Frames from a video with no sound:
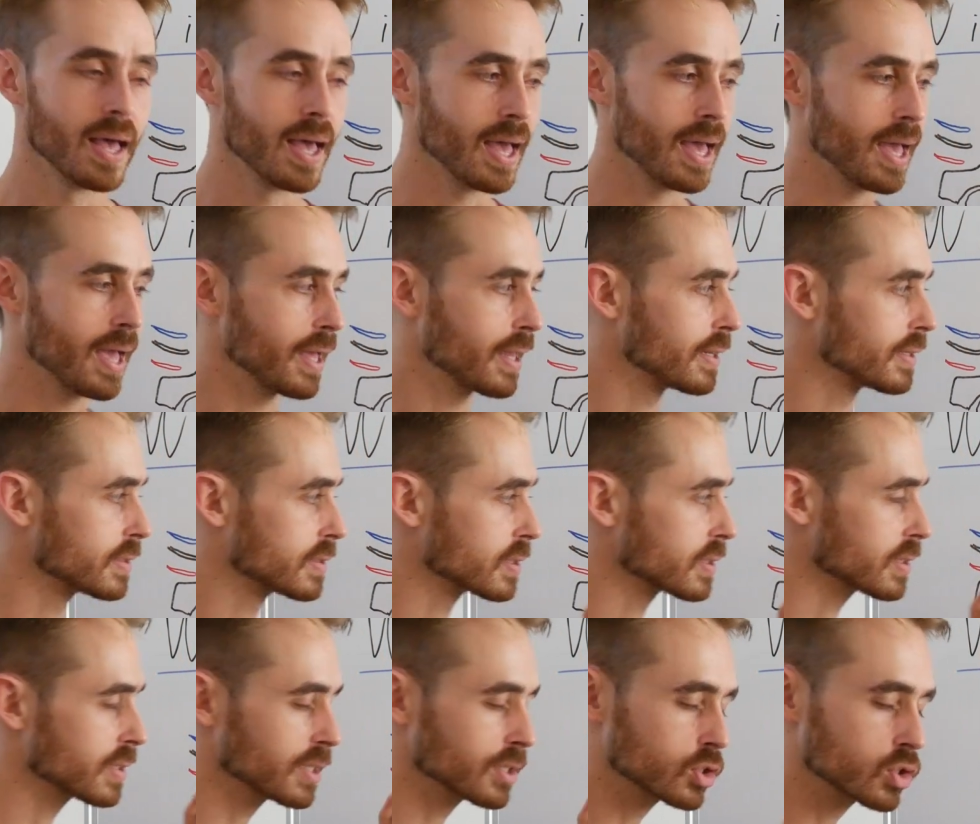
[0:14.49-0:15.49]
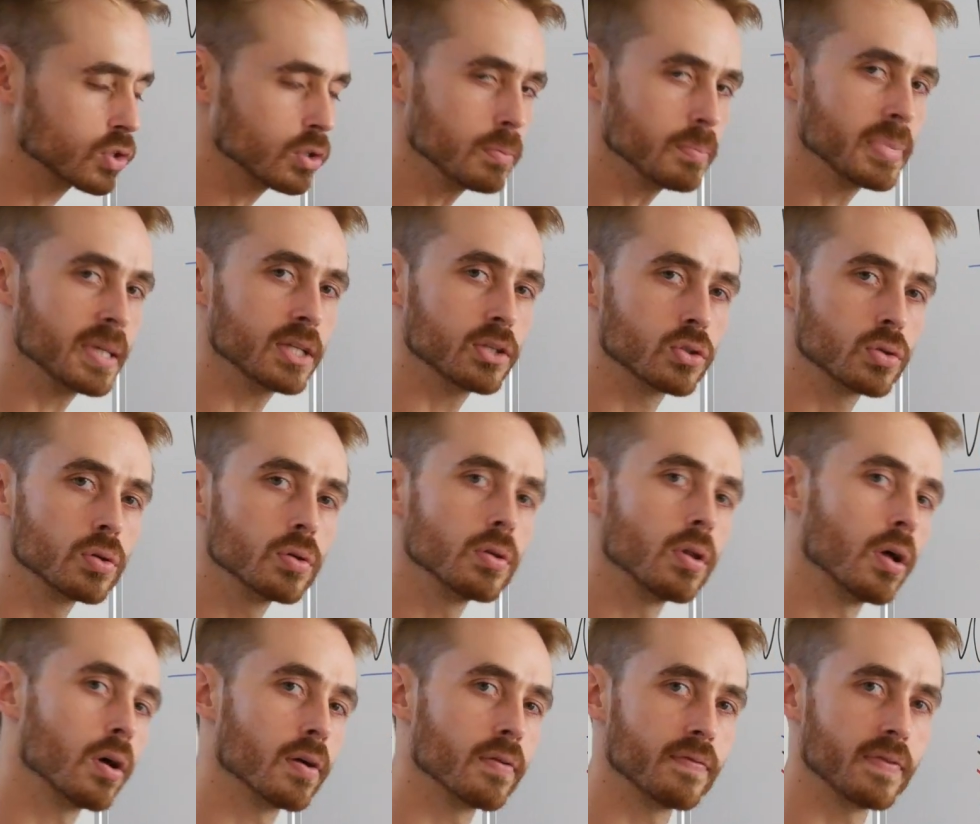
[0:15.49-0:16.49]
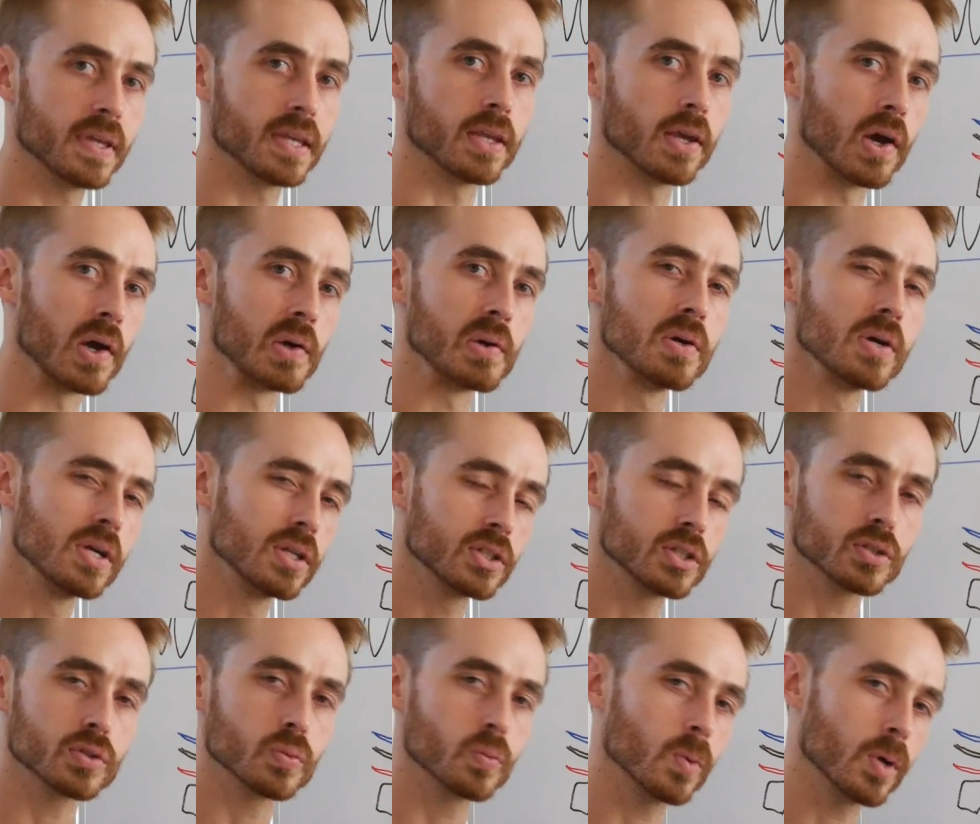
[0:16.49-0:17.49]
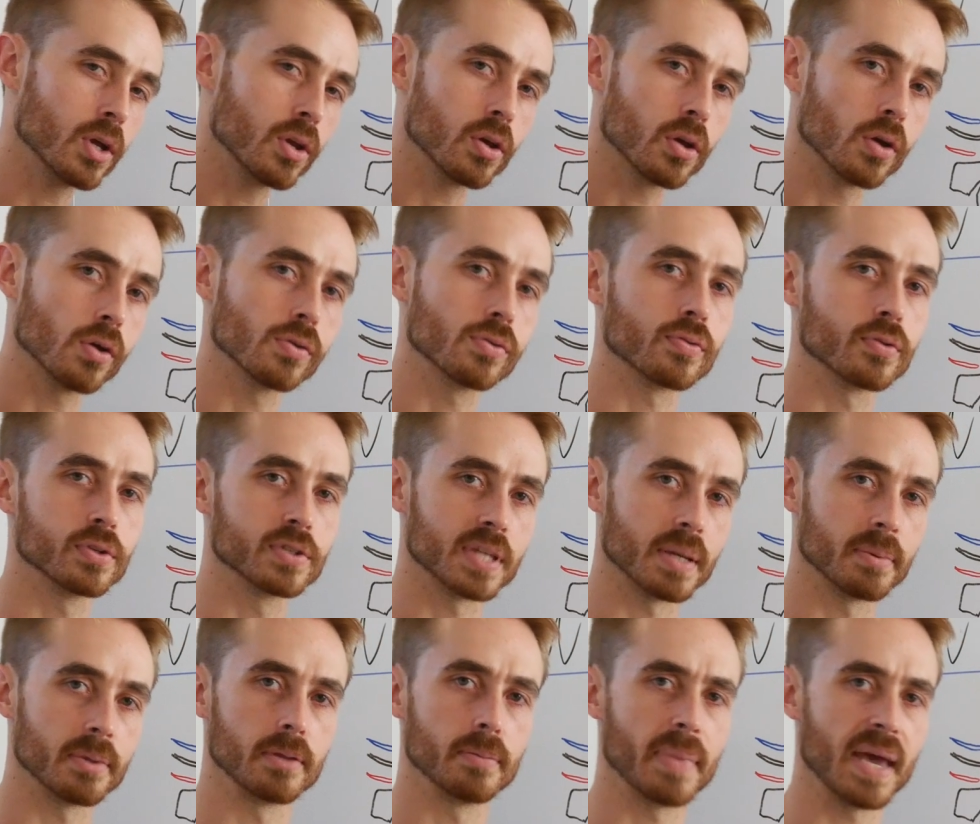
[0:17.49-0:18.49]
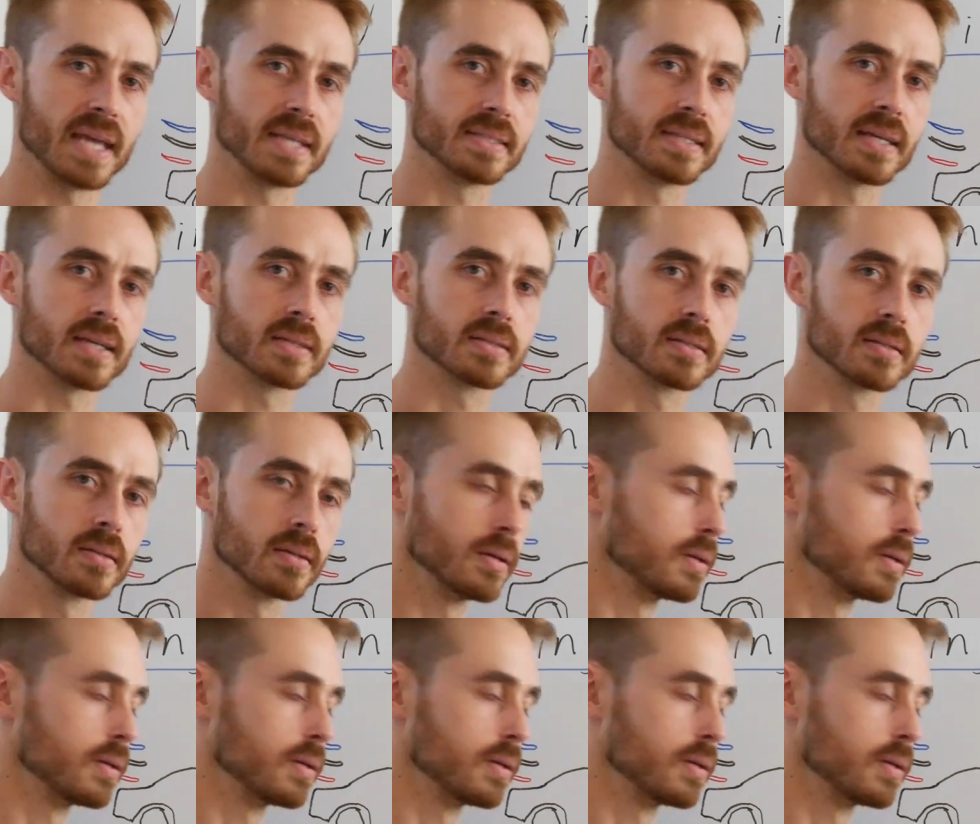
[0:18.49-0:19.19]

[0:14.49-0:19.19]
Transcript: and this shouldn't be too long a video, just we're going to go through some of the basics.